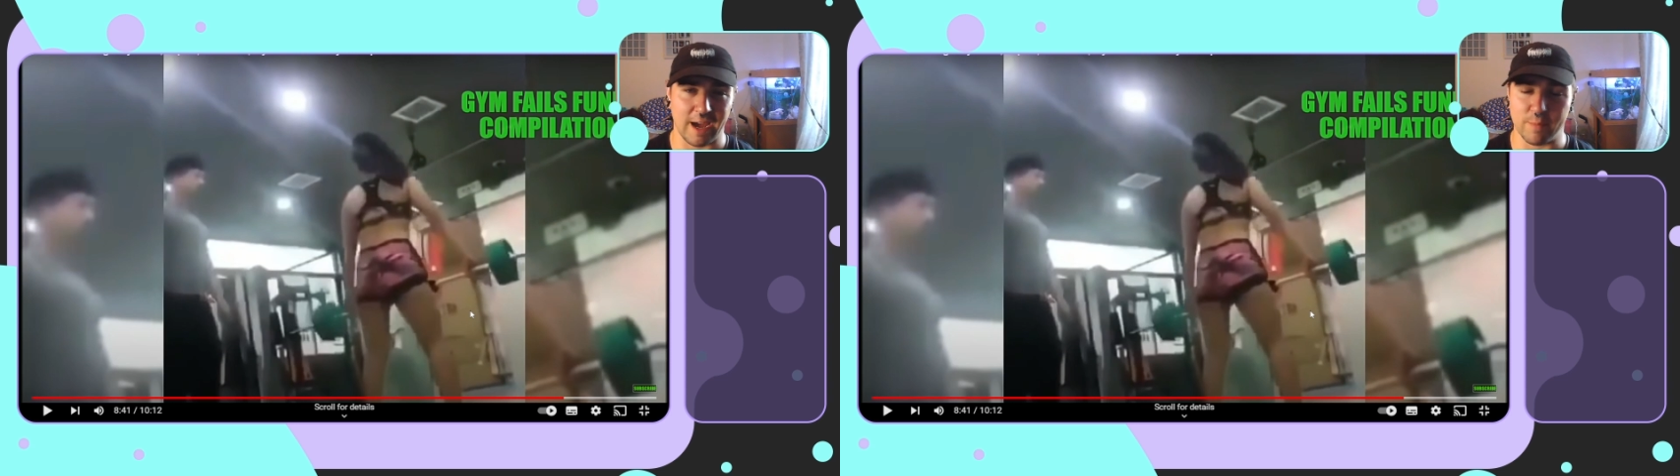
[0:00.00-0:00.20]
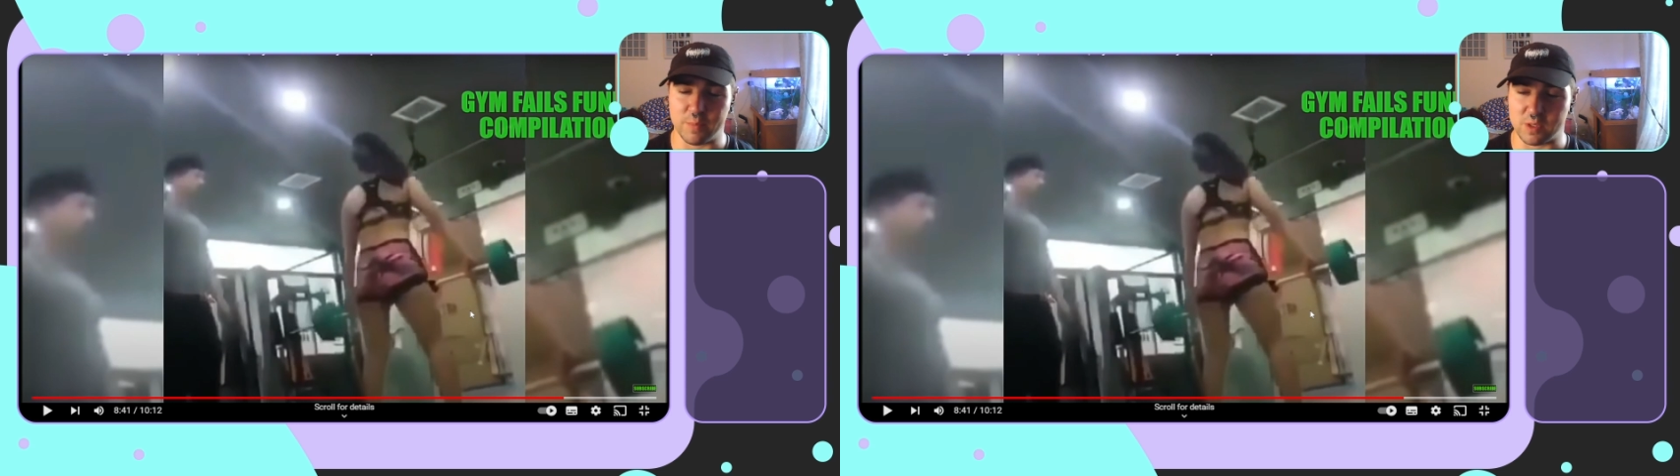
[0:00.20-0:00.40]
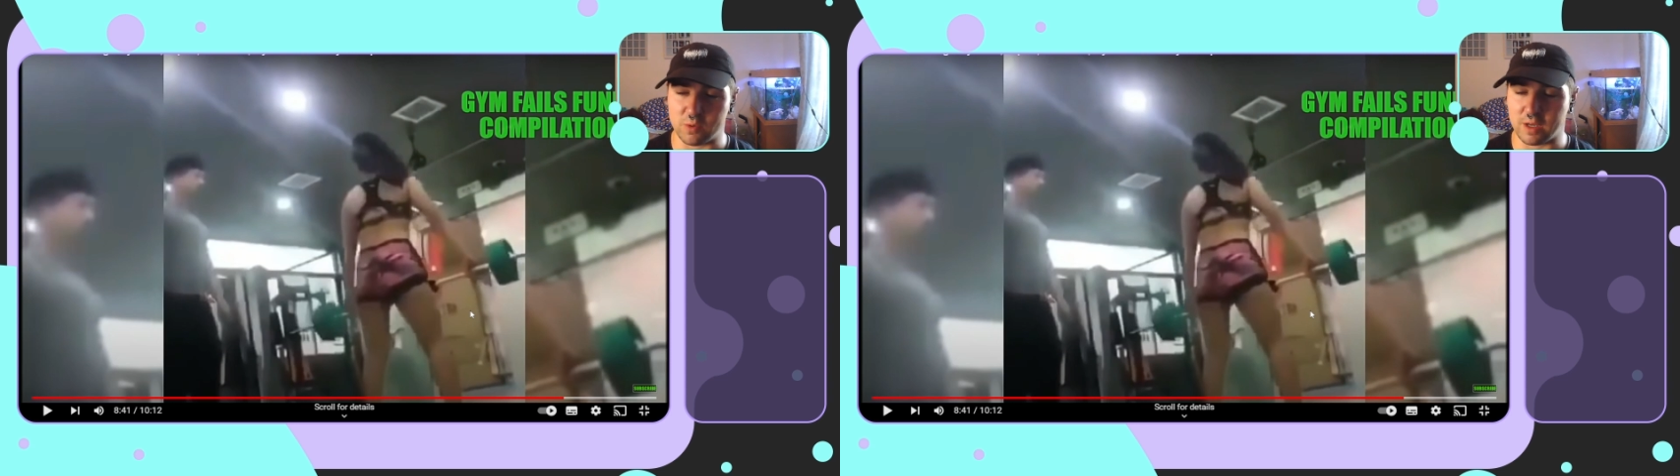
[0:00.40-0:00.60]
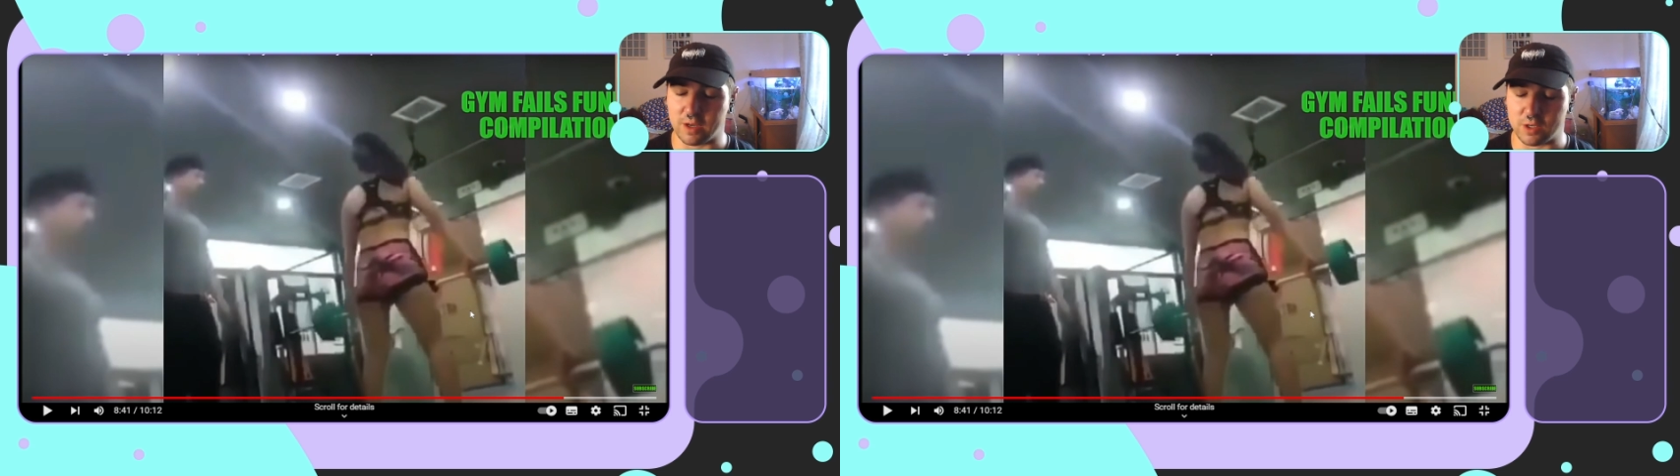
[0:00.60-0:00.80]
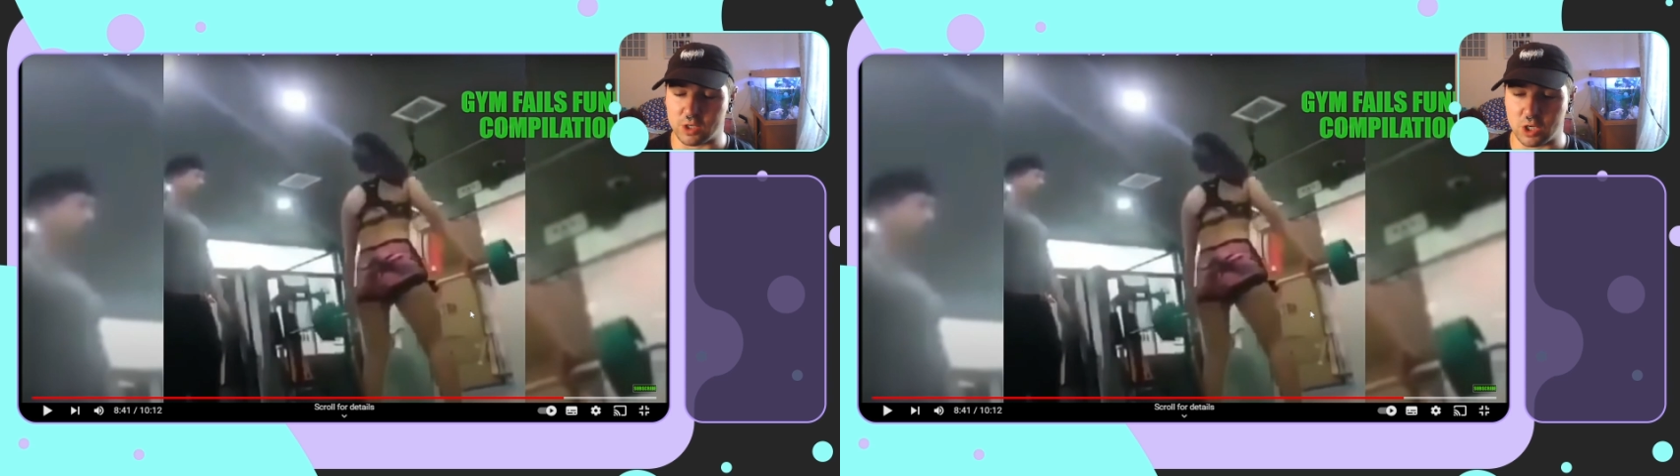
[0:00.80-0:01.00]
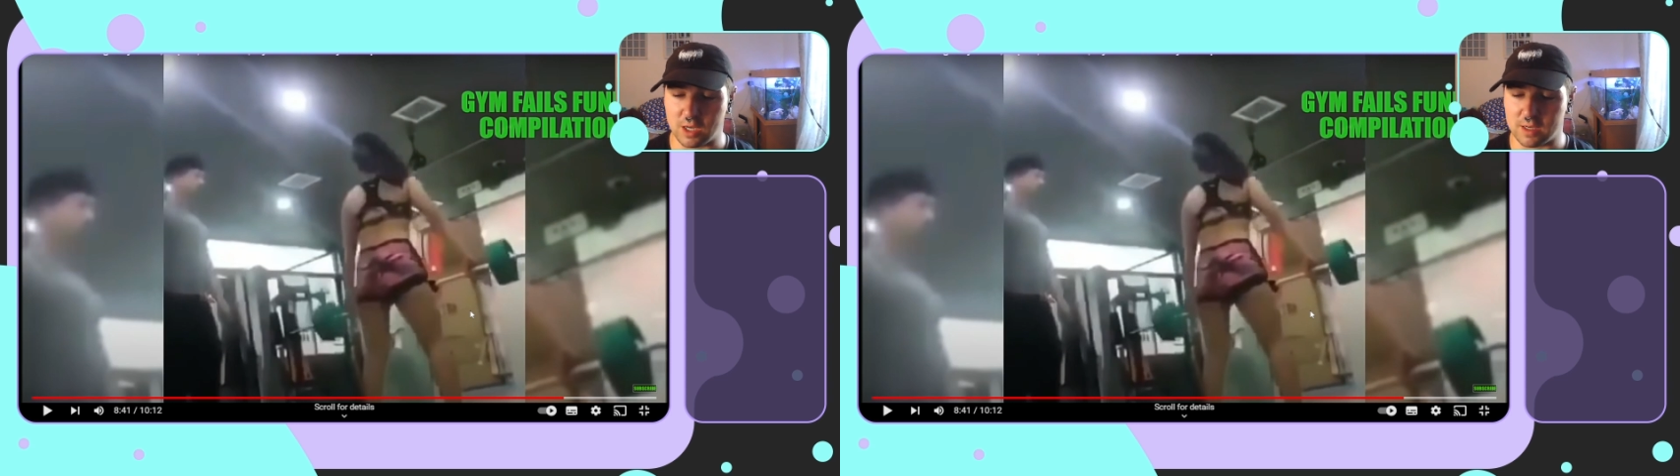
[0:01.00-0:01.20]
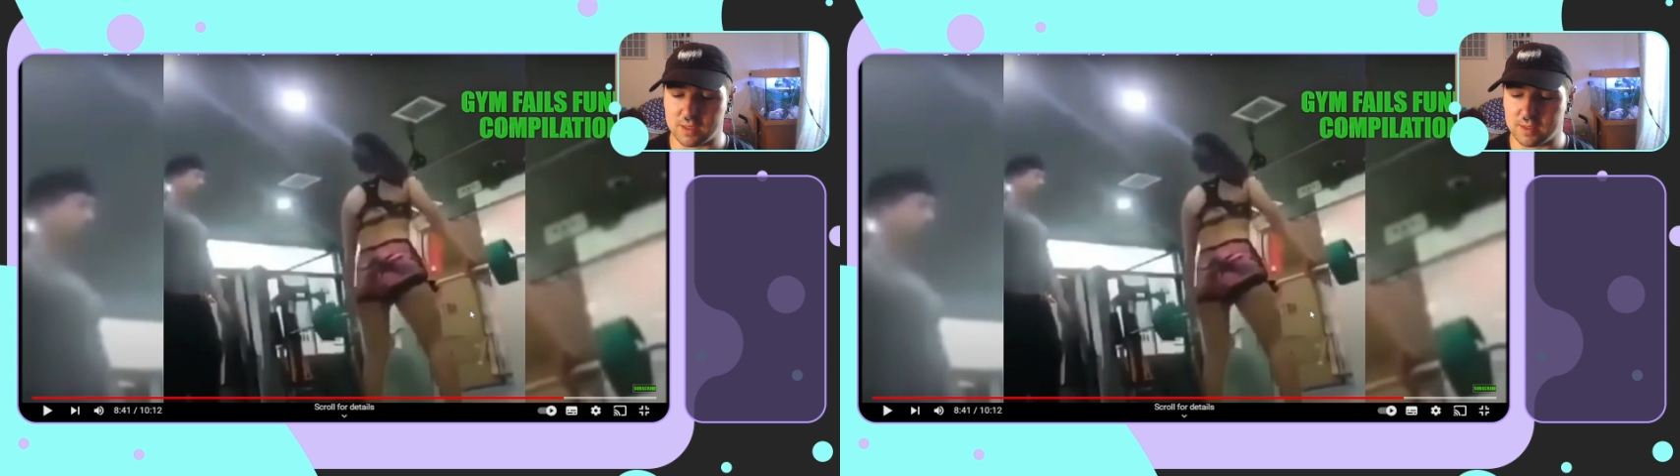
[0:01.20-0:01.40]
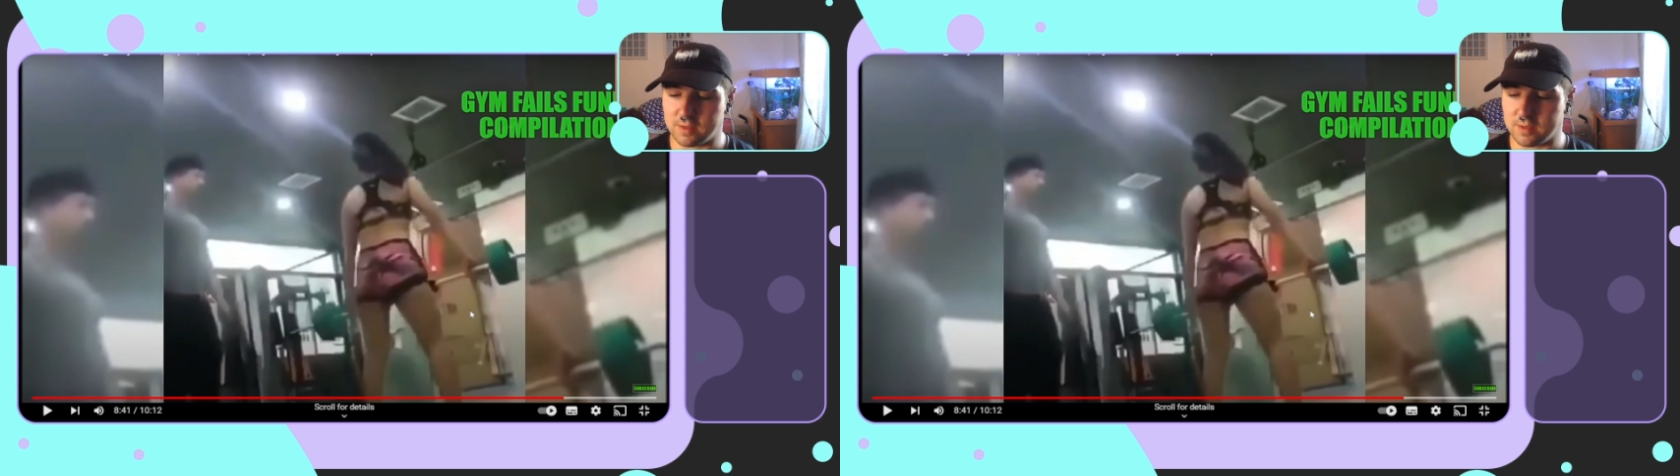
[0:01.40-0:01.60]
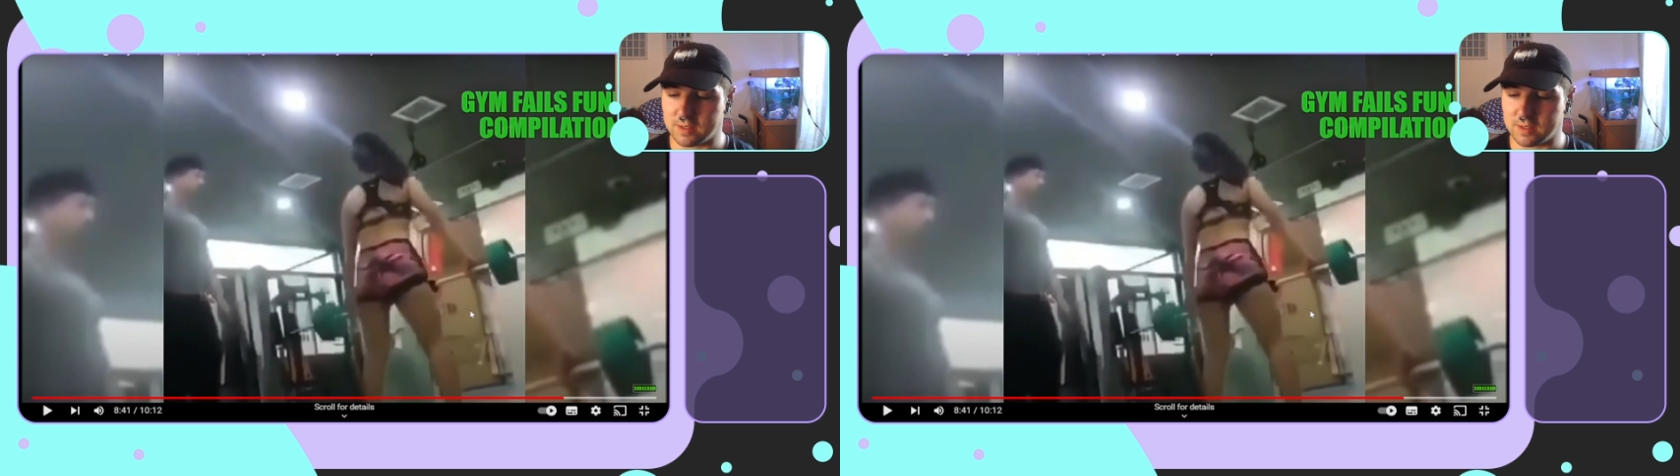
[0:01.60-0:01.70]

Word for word: abs and all that kind of shit.